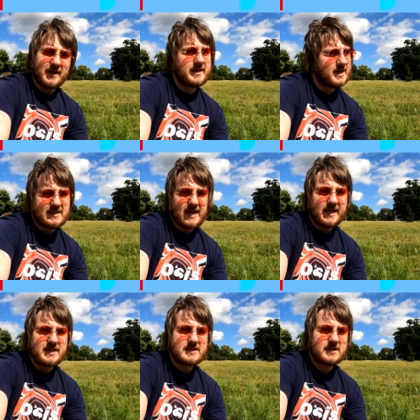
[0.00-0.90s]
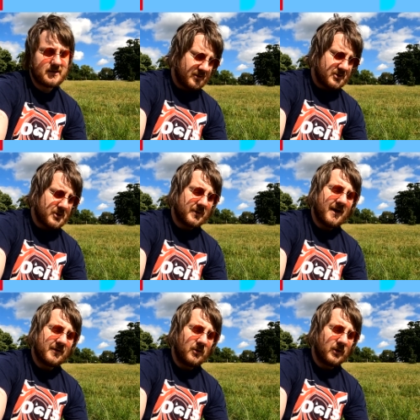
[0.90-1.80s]
like a nutcase. So we're
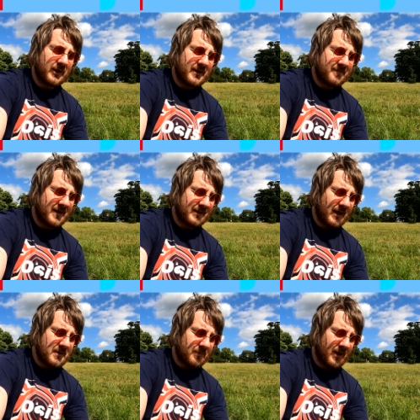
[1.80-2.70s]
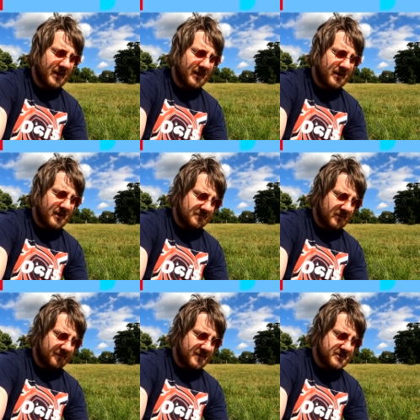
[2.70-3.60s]
gonna have a little look at the event gameplay. So
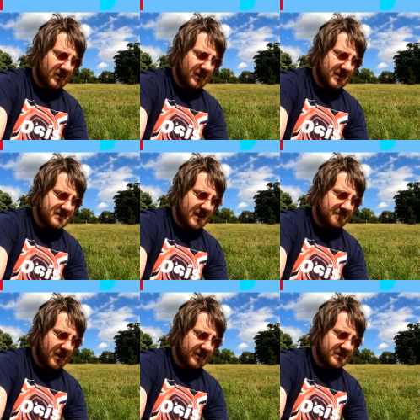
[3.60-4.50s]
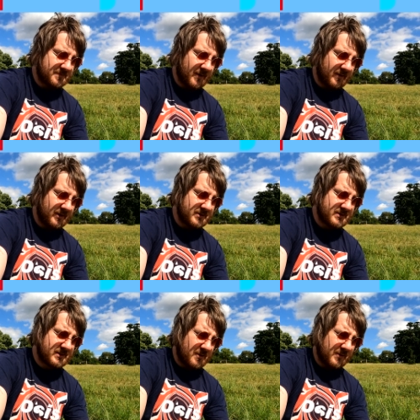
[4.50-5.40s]
we've got the featured highlights there. Park
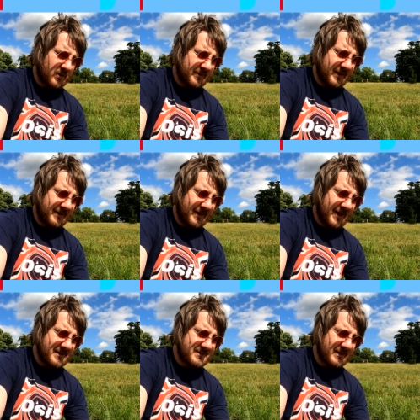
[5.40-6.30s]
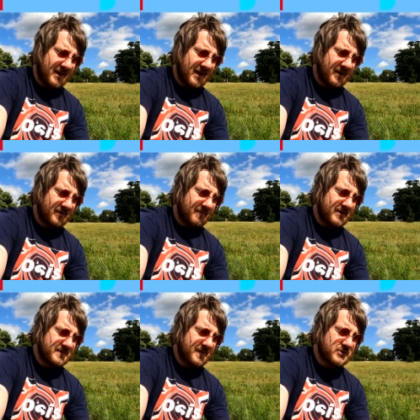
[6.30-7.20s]
experience, so we've got the Diancie there. Get
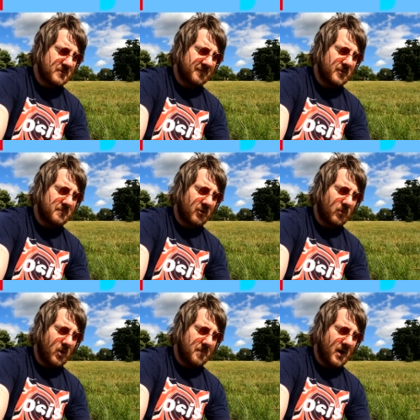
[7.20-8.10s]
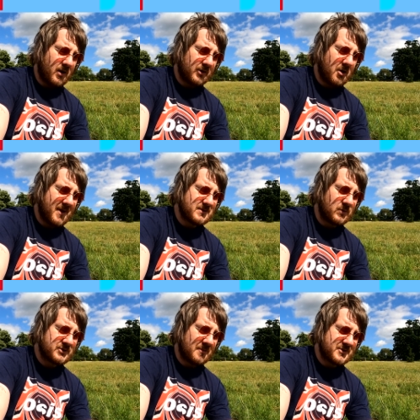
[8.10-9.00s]
ready to venture through Brockwell Park. No matter
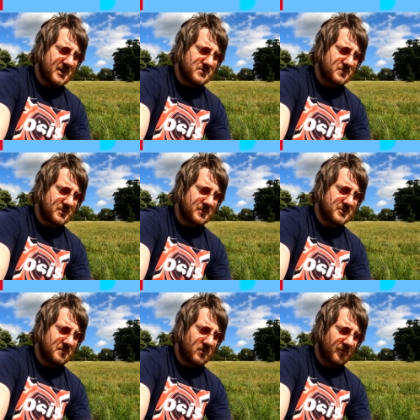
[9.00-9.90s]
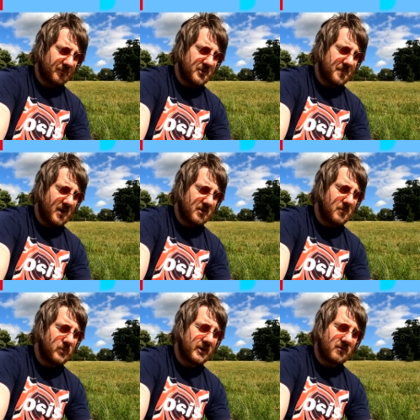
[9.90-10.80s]
what time you're scheduled to explore through the park,
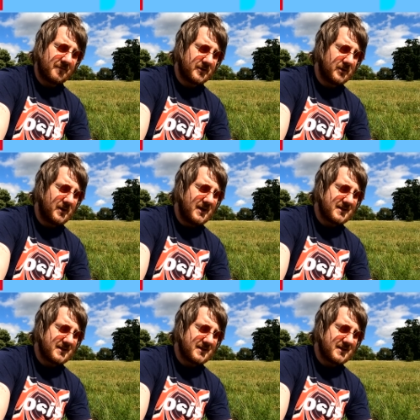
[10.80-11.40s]
morning or afternoon,